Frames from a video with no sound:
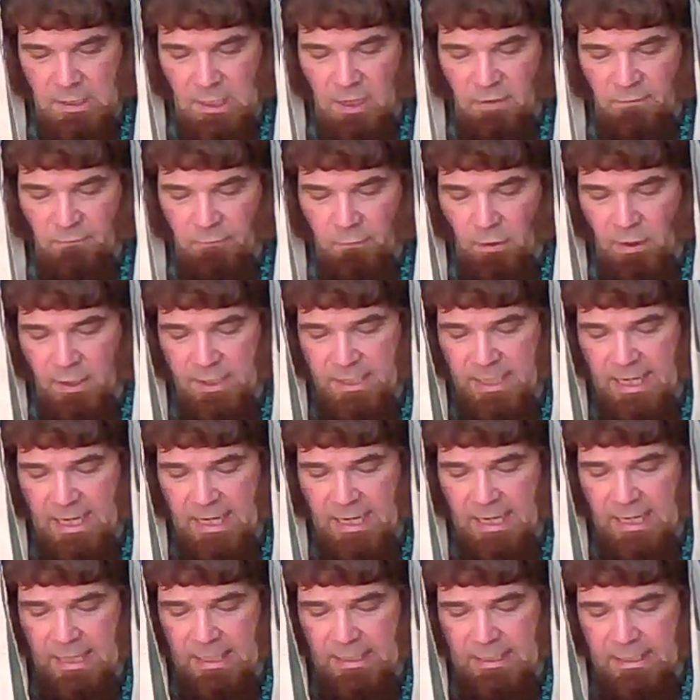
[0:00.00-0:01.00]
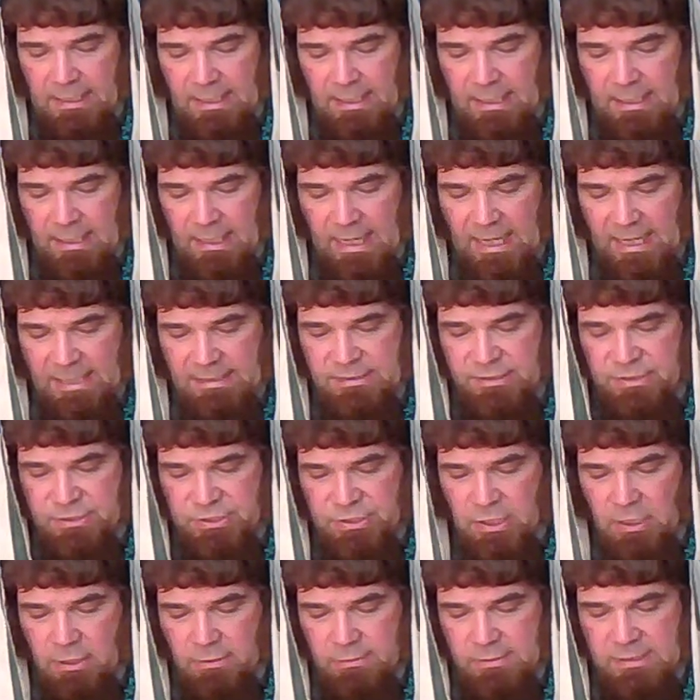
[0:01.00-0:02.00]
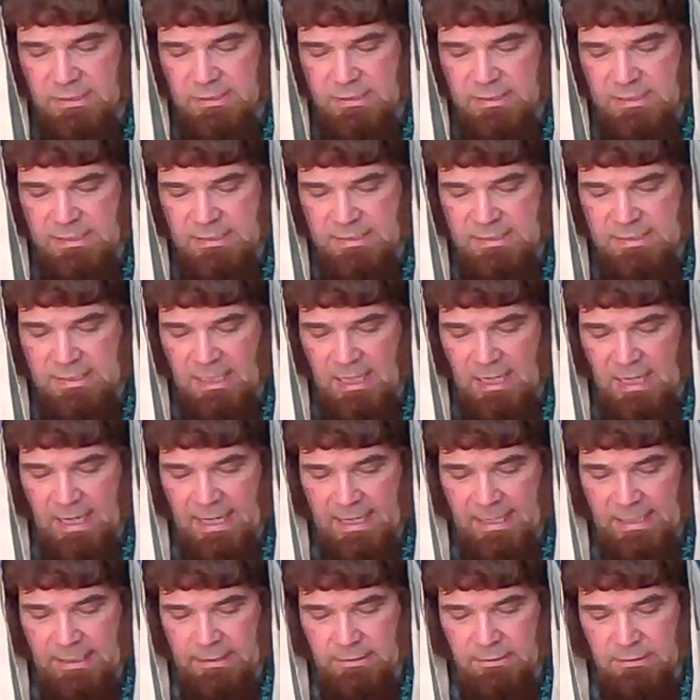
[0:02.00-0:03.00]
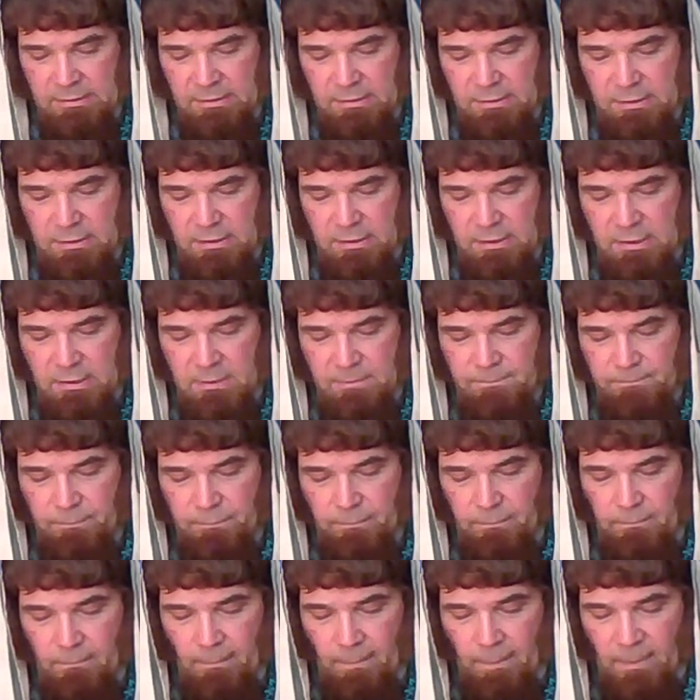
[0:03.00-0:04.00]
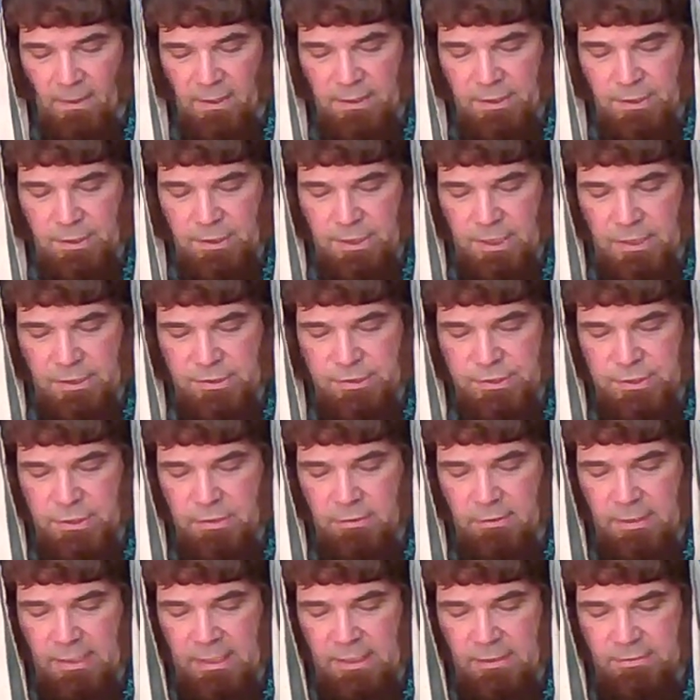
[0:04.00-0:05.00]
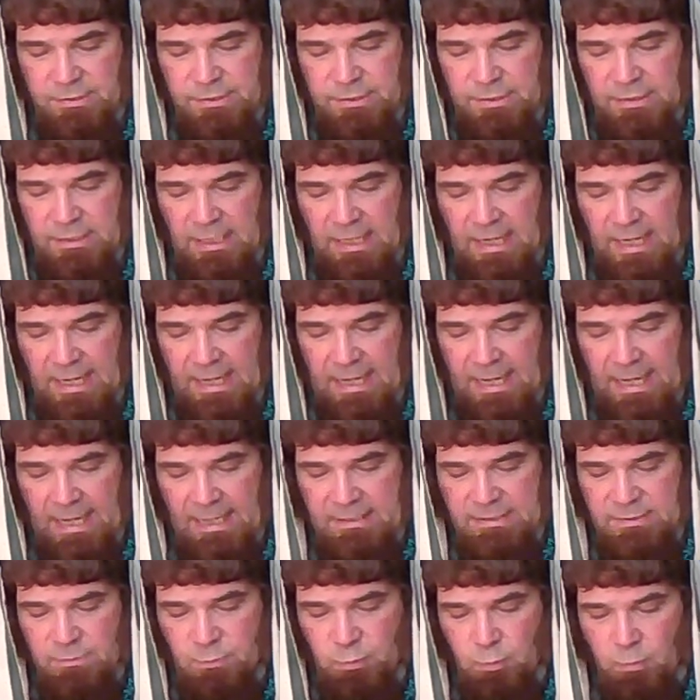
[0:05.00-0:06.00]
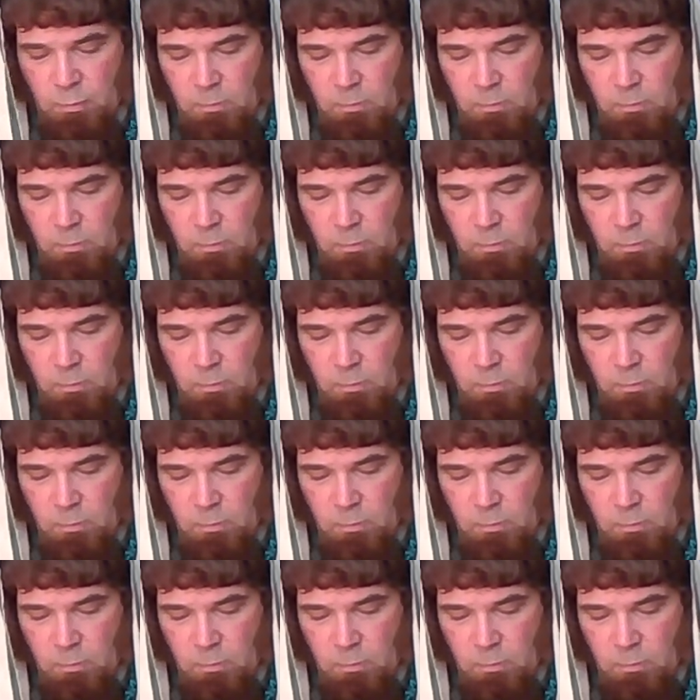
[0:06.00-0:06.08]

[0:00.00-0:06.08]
For Yah has chosen to Zion. Yeshua El Shaddai has